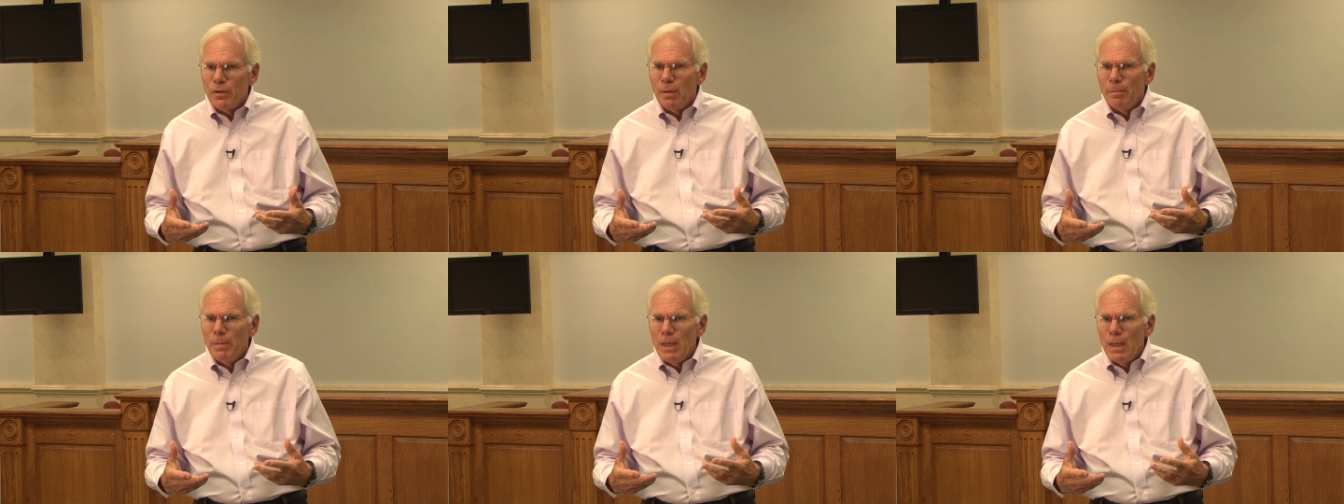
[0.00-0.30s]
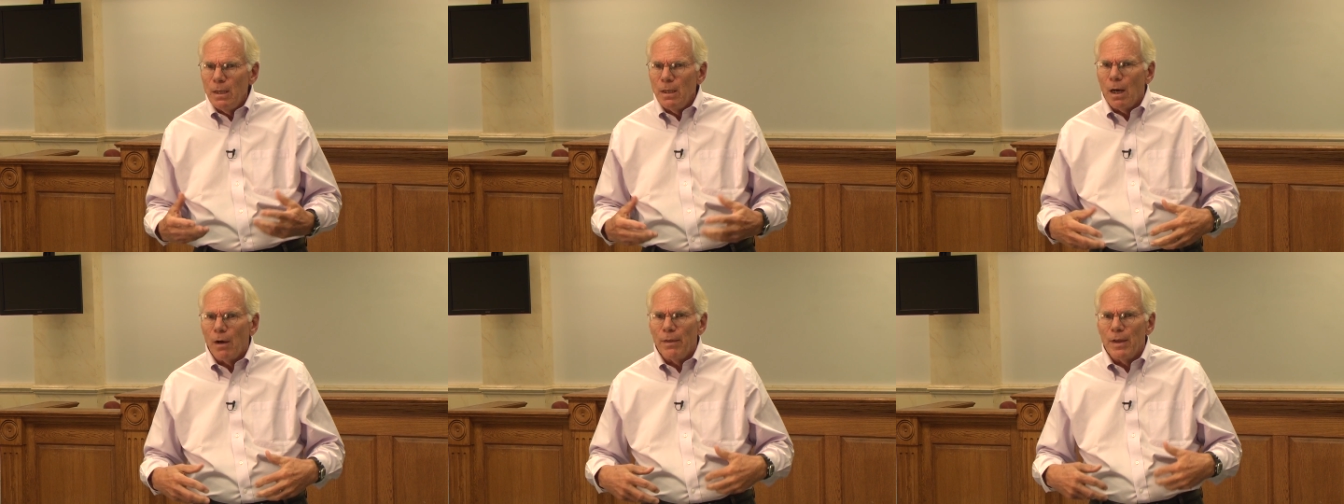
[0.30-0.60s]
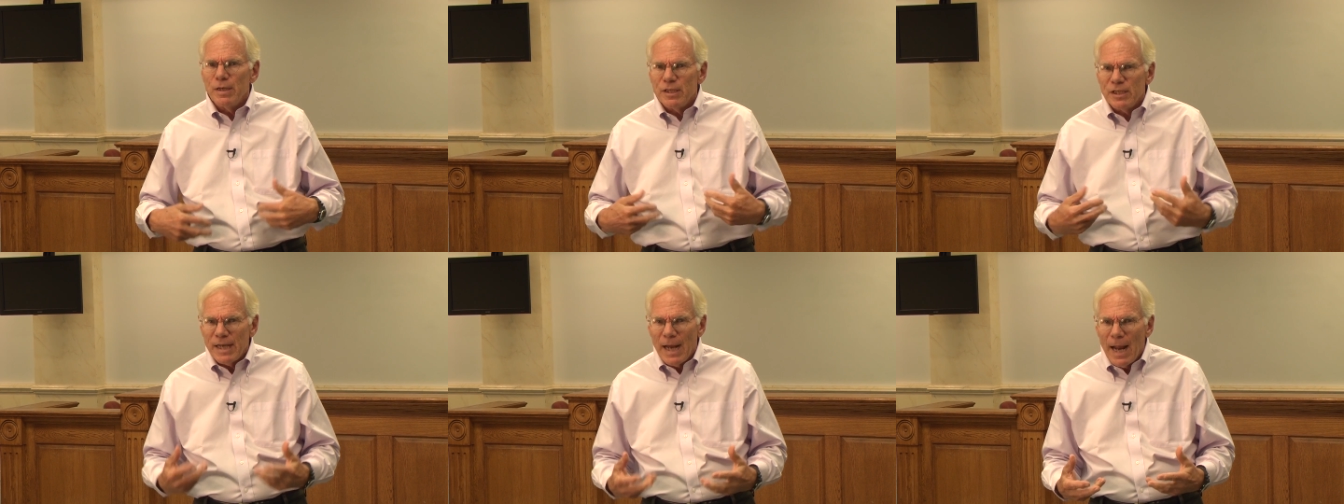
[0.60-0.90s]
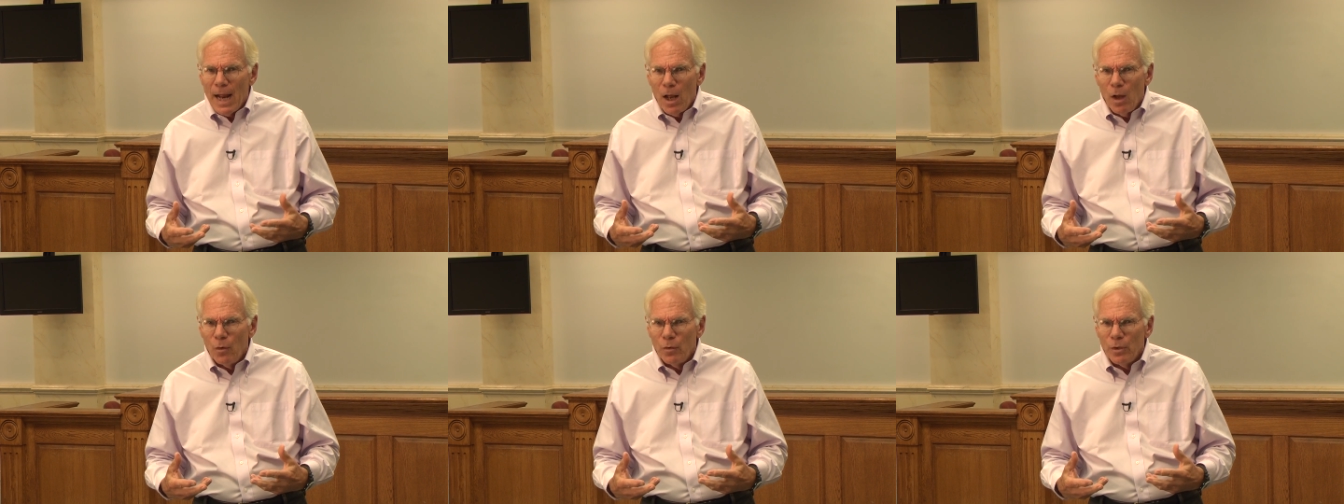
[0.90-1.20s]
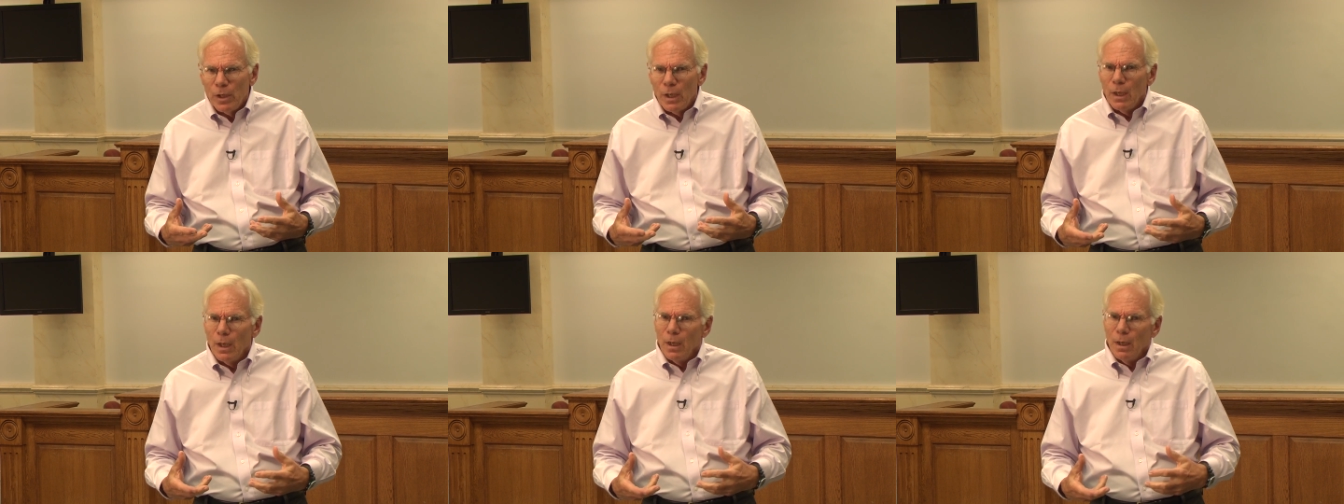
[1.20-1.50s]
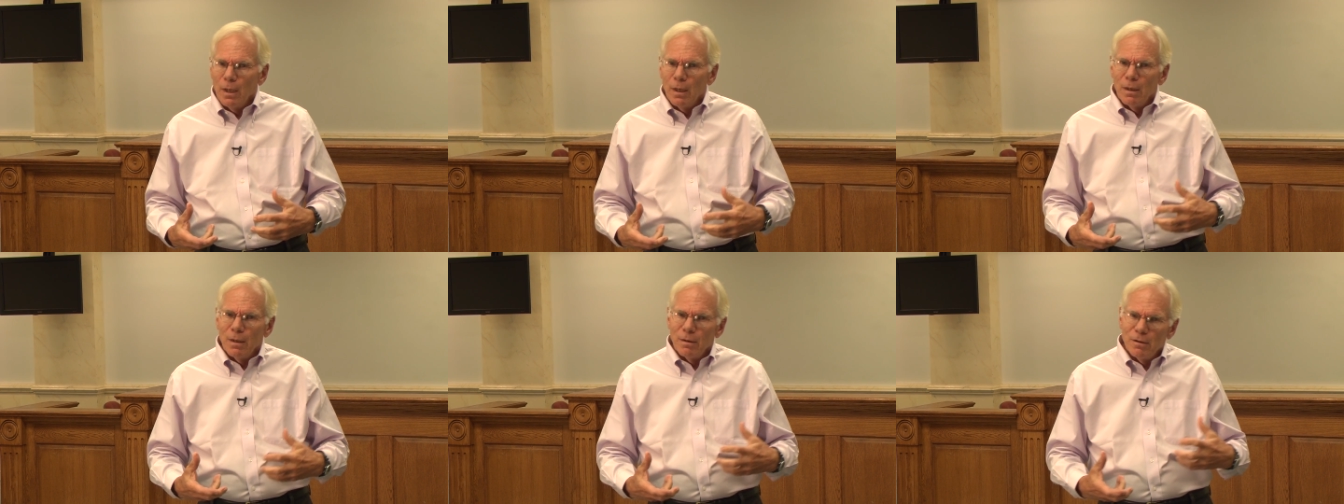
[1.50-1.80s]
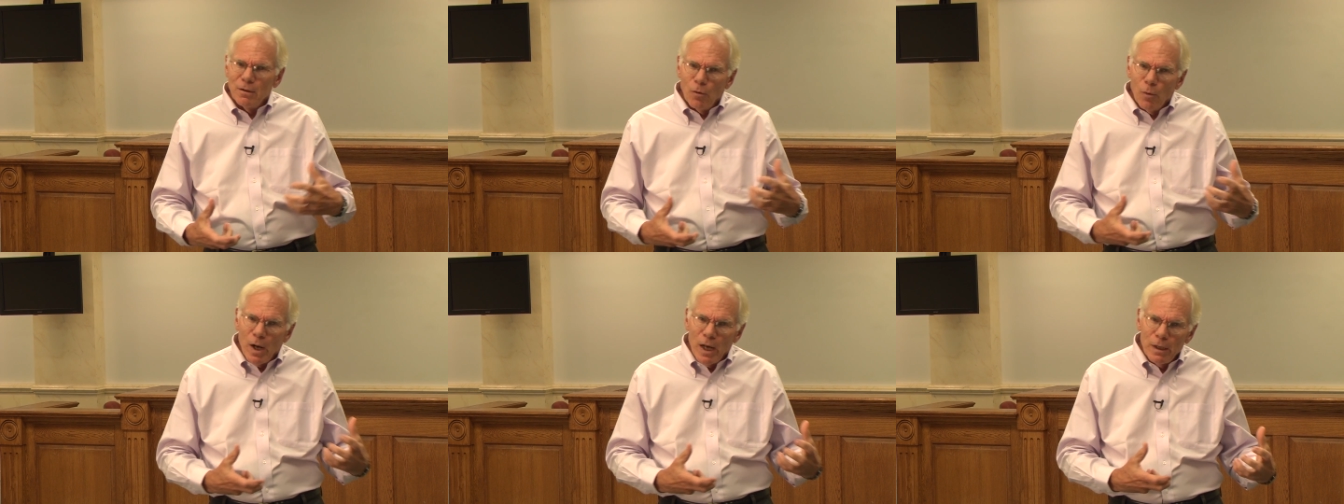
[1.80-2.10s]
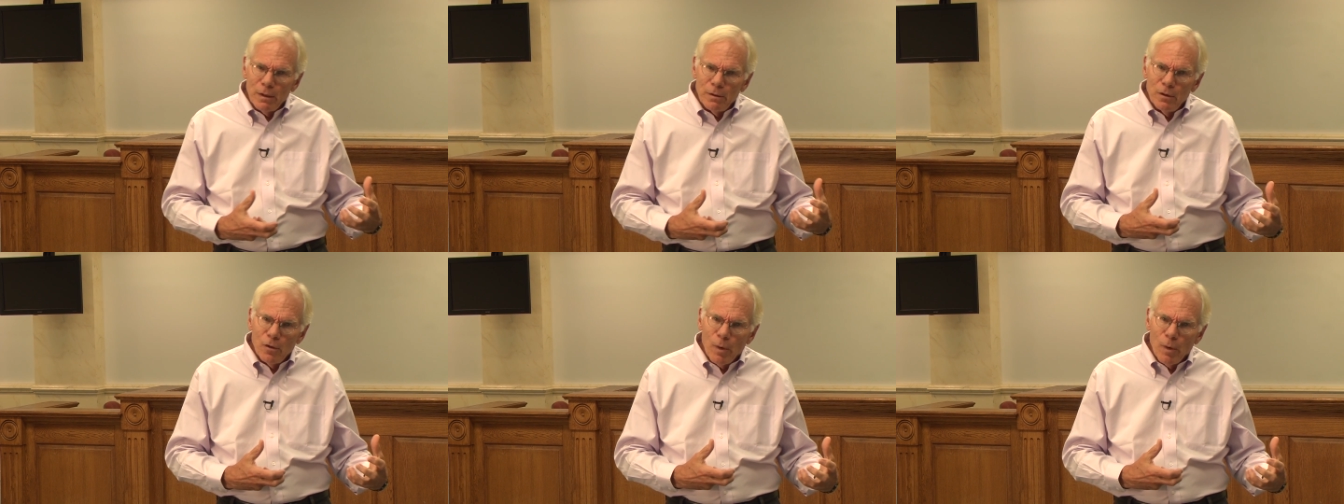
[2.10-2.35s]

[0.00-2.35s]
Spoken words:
to me? Are they sound? Do I